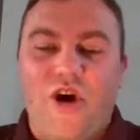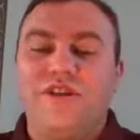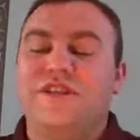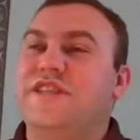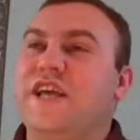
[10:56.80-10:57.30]
Or
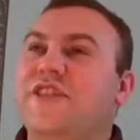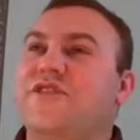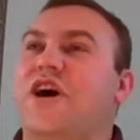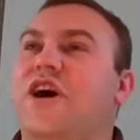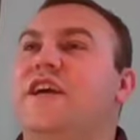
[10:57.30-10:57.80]
the second
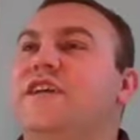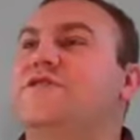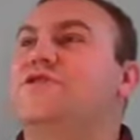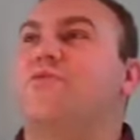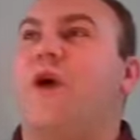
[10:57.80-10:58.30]
thought
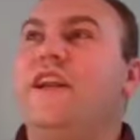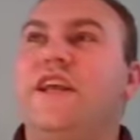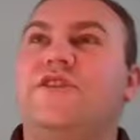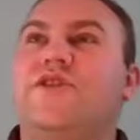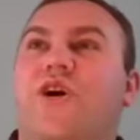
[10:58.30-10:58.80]
is, do I
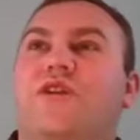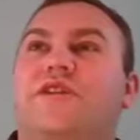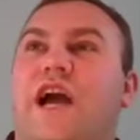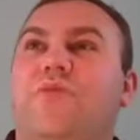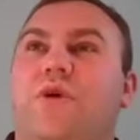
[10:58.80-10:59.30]
need to call
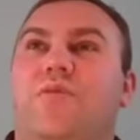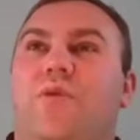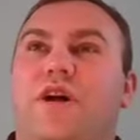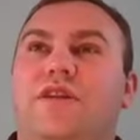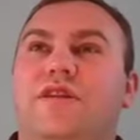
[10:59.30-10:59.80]

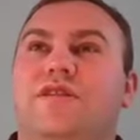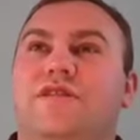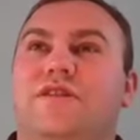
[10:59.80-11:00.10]
911?